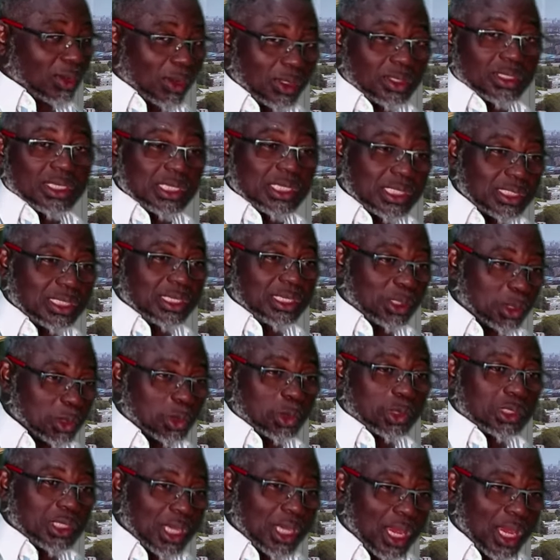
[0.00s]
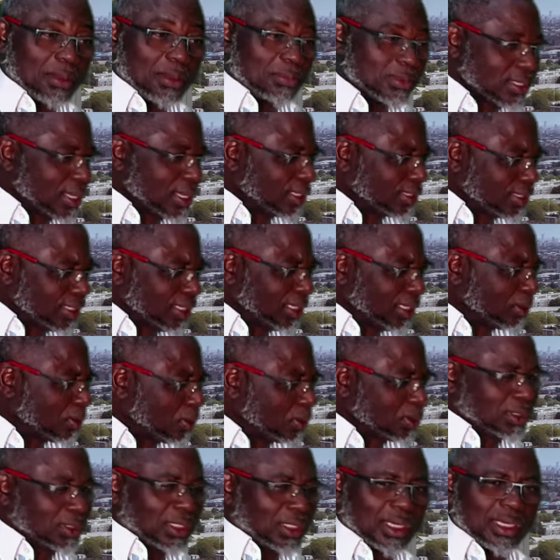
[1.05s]
On the sea 2 times, I think,
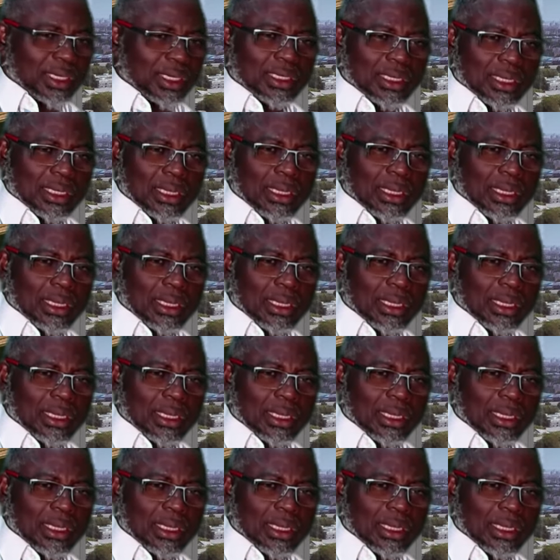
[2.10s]
or 3.